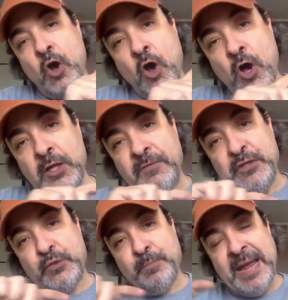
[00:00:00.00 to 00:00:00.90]
all of
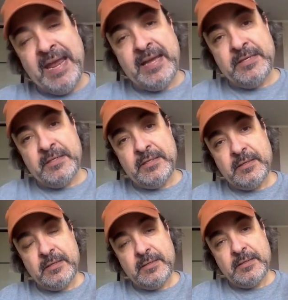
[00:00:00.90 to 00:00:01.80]
this band,
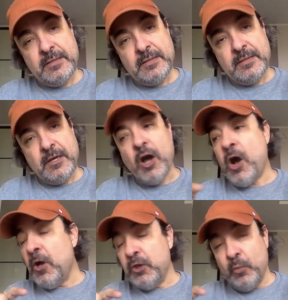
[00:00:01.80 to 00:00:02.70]

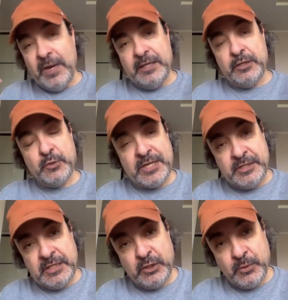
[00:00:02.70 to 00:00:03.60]
all the way to
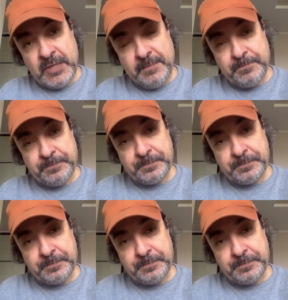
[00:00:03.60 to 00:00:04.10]
Transnistria,